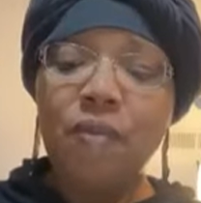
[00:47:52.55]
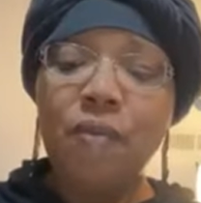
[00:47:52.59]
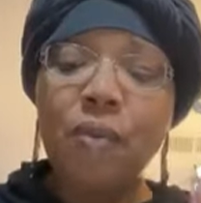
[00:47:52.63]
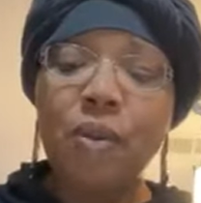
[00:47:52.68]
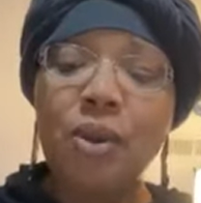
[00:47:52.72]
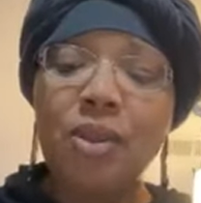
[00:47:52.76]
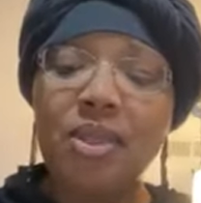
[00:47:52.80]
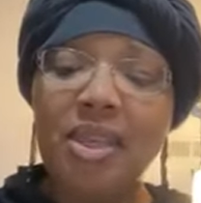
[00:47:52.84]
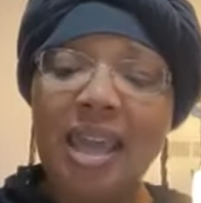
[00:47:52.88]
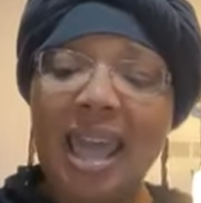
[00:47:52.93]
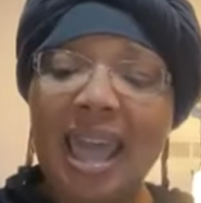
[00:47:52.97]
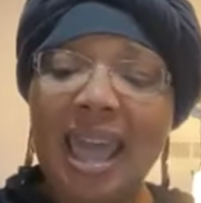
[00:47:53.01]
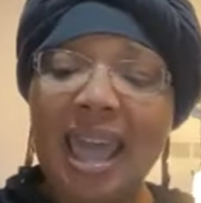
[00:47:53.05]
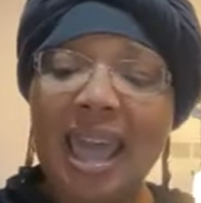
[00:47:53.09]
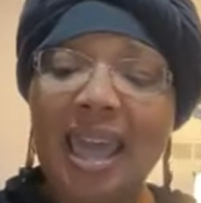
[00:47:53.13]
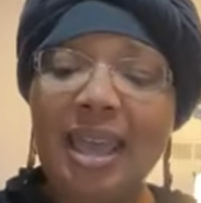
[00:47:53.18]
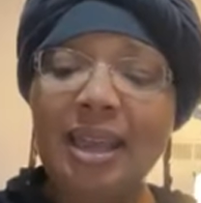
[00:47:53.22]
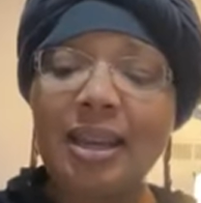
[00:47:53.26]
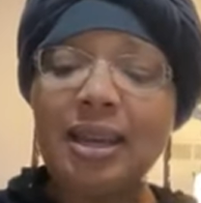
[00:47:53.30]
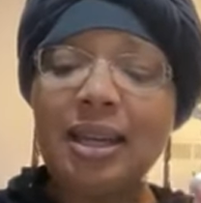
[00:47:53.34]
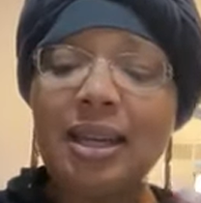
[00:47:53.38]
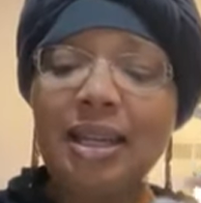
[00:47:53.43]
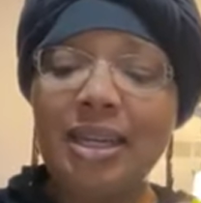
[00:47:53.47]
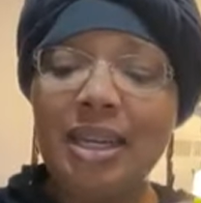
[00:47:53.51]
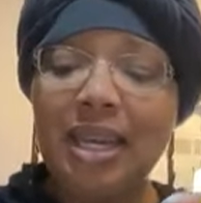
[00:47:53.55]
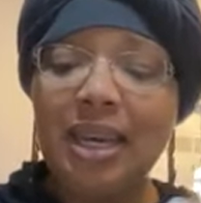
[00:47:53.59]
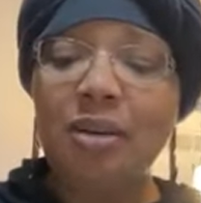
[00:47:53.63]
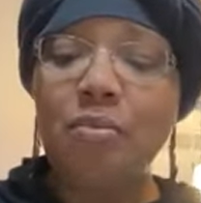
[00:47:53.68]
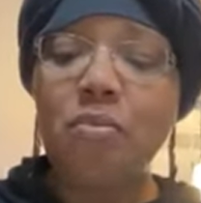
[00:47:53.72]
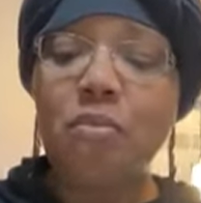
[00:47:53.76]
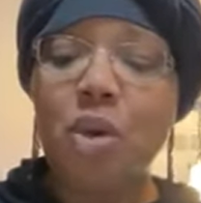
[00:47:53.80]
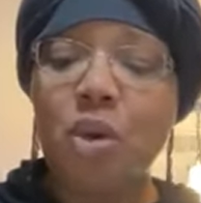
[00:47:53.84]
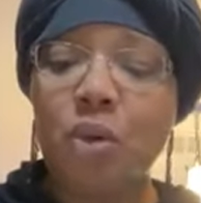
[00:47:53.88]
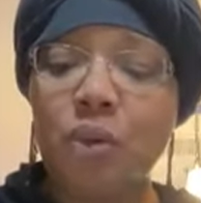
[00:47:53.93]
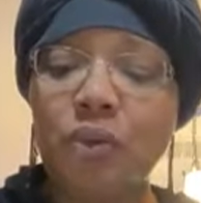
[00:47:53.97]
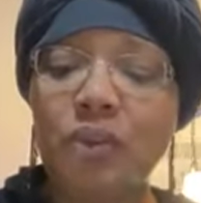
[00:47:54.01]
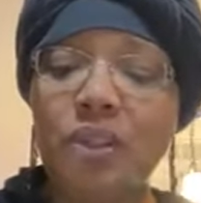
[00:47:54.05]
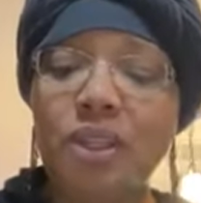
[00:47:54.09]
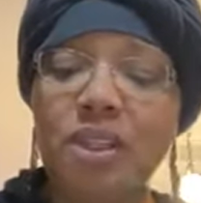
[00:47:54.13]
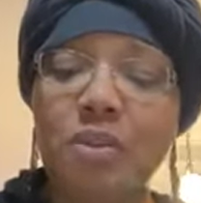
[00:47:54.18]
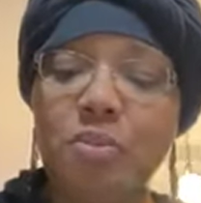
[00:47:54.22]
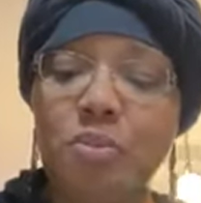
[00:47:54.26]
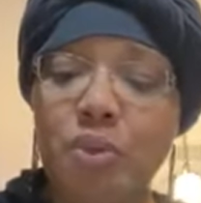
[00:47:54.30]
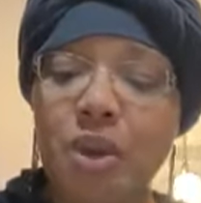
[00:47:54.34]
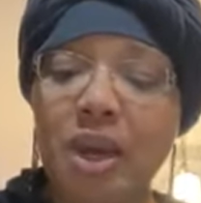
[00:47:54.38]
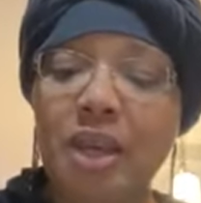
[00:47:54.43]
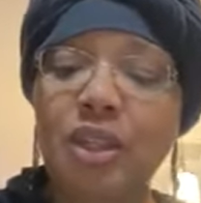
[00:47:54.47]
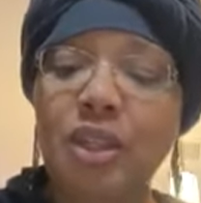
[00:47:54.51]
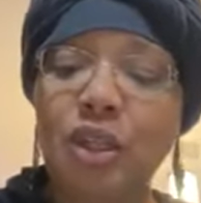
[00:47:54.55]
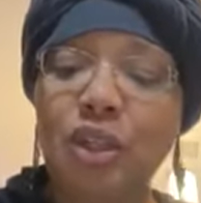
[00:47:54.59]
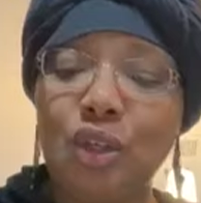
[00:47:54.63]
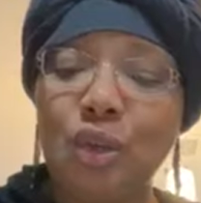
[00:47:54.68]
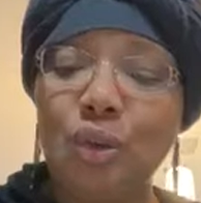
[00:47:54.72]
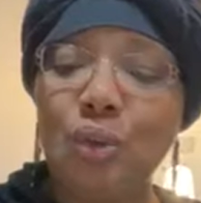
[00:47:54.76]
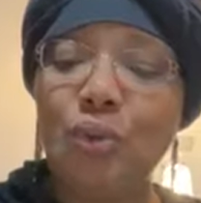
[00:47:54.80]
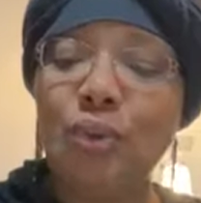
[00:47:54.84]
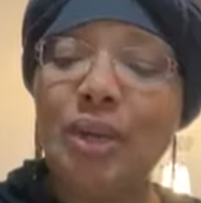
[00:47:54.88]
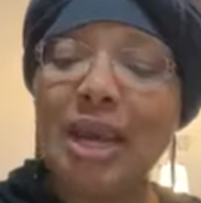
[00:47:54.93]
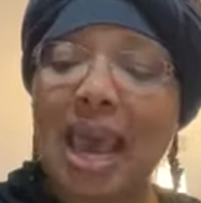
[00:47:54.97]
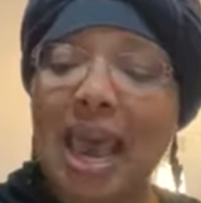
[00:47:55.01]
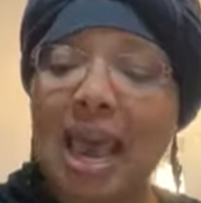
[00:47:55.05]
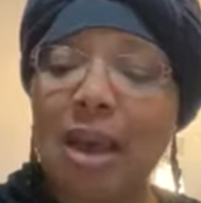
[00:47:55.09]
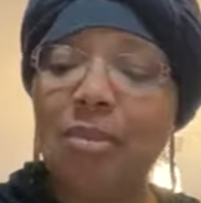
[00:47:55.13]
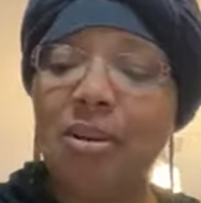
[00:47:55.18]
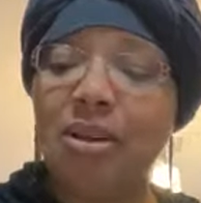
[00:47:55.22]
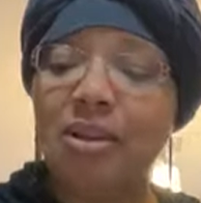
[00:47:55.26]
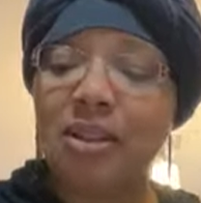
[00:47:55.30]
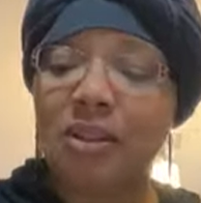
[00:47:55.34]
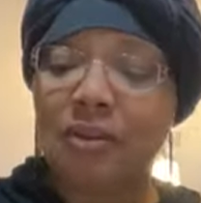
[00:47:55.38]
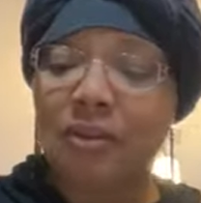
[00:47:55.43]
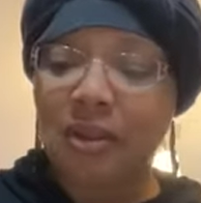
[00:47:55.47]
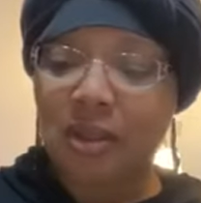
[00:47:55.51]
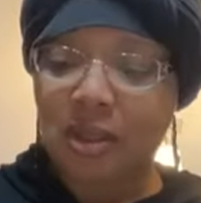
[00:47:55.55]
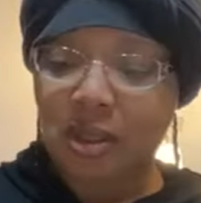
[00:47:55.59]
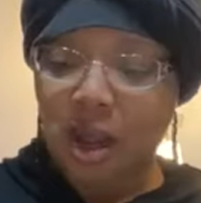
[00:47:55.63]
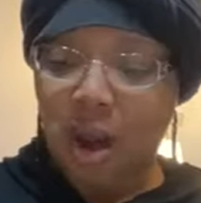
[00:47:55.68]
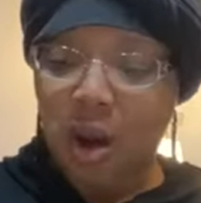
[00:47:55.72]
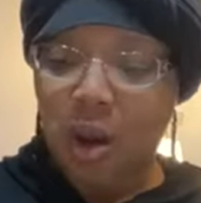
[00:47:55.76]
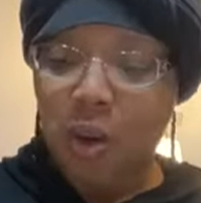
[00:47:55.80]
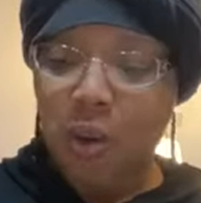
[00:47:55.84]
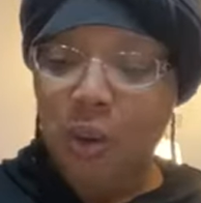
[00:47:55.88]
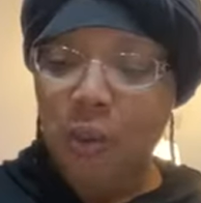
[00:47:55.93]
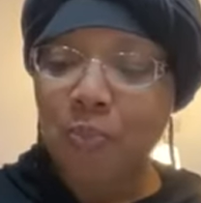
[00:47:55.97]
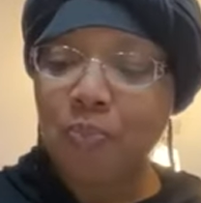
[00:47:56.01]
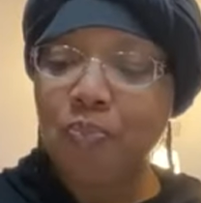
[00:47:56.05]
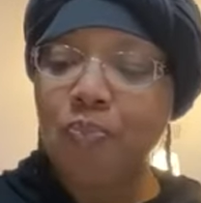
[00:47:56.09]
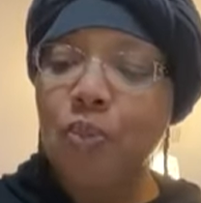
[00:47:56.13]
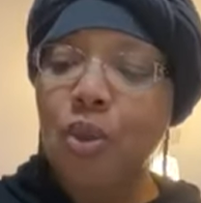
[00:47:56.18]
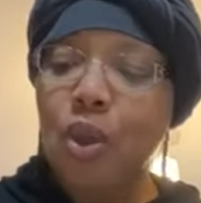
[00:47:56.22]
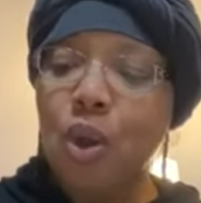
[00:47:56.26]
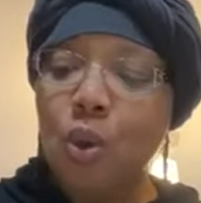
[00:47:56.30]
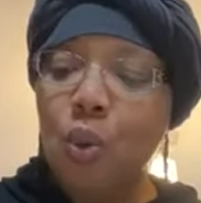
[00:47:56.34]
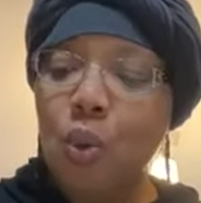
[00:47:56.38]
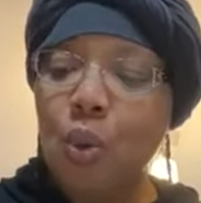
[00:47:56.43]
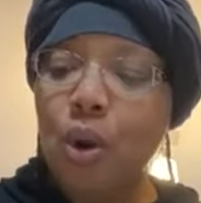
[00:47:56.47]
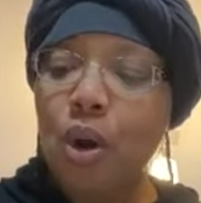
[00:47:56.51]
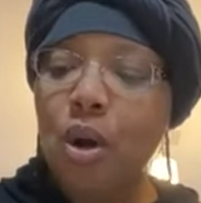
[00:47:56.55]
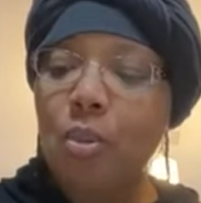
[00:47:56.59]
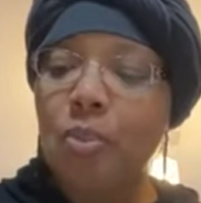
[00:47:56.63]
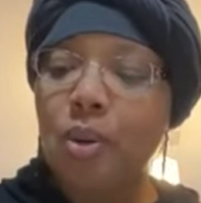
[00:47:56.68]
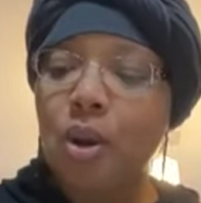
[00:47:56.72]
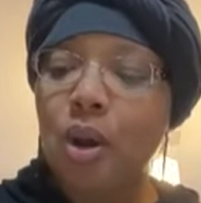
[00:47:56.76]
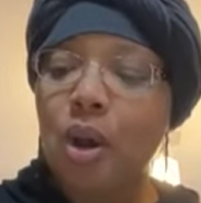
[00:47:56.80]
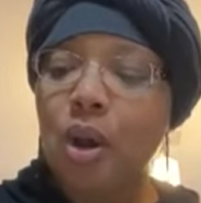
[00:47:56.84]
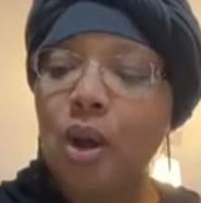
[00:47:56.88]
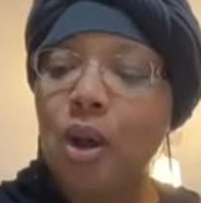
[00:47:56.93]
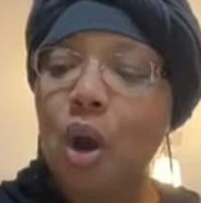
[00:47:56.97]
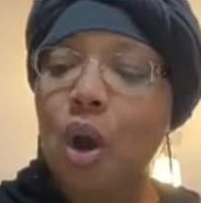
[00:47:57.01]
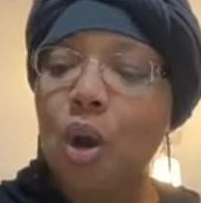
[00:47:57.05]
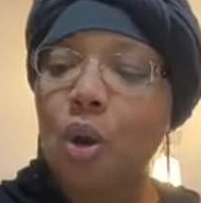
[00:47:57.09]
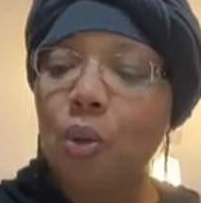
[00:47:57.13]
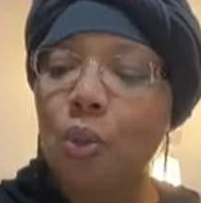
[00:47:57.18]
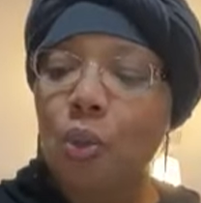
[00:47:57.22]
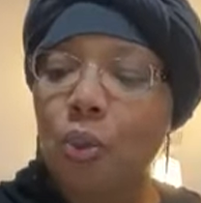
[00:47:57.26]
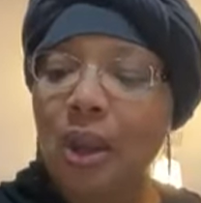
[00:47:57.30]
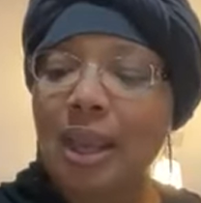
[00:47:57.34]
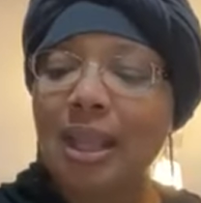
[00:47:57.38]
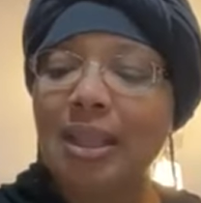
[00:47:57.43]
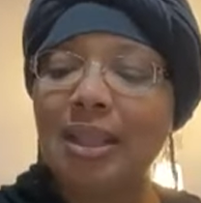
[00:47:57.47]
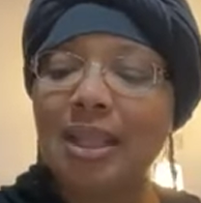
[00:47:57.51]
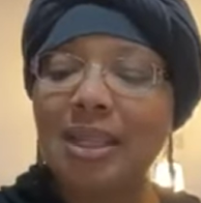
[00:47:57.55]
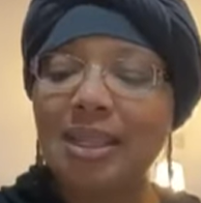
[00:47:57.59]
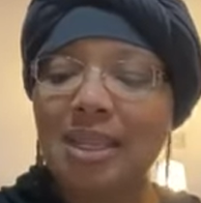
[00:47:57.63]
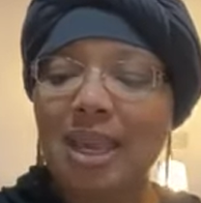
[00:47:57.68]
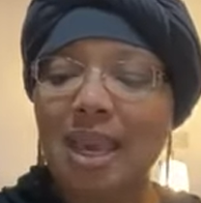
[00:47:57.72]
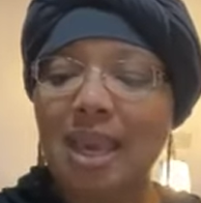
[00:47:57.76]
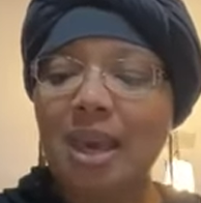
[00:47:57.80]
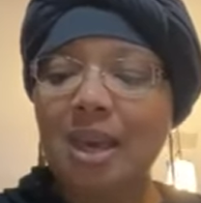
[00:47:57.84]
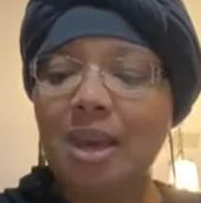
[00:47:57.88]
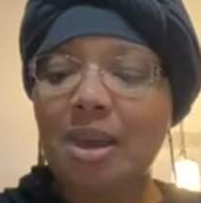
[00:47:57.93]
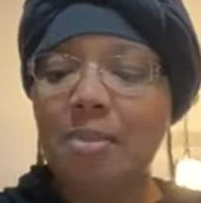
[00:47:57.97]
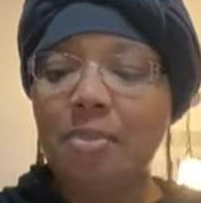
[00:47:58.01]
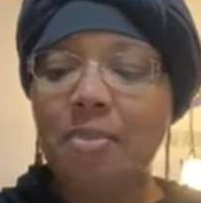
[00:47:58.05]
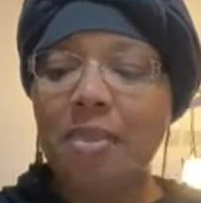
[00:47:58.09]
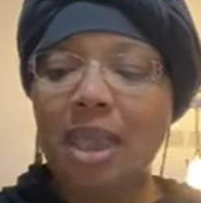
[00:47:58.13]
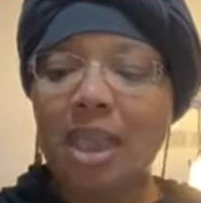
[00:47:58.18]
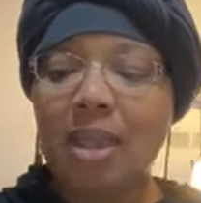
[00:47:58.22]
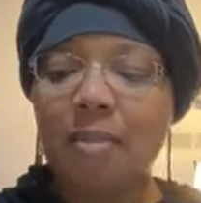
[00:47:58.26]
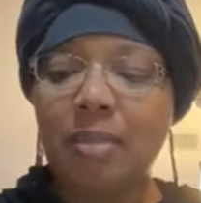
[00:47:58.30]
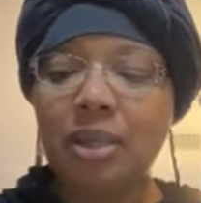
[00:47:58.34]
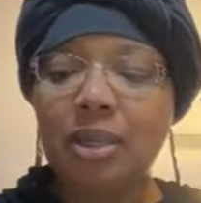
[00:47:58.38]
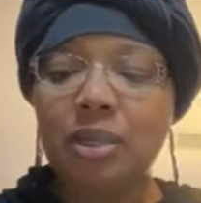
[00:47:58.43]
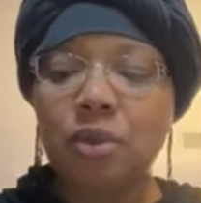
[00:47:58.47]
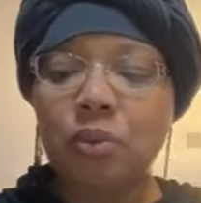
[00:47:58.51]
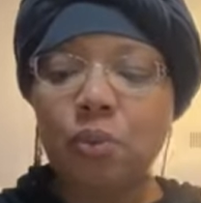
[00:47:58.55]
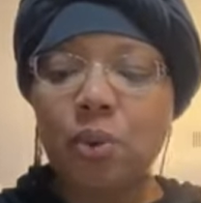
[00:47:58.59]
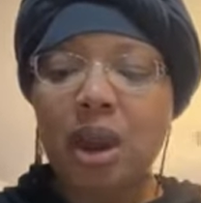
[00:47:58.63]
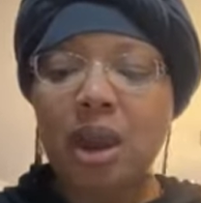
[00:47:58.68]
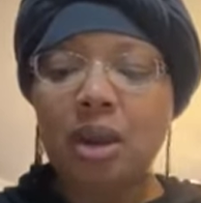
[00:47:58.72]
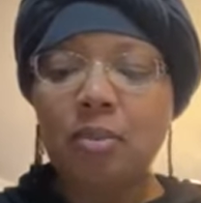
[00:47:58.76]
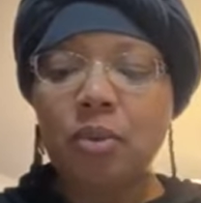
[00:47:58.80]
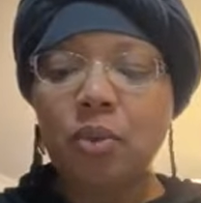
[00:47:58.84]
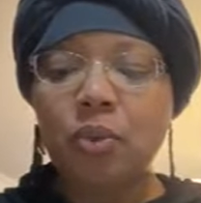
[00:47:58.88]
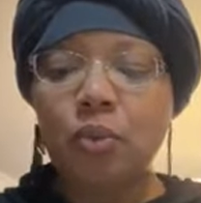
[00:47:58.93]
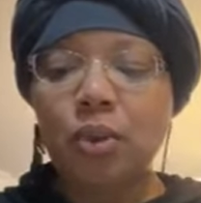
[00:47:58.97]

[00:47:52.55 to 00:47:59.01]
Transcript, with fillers: For that did Moses break the two tablets of stone, whereupon are written the Ten Commandments, right?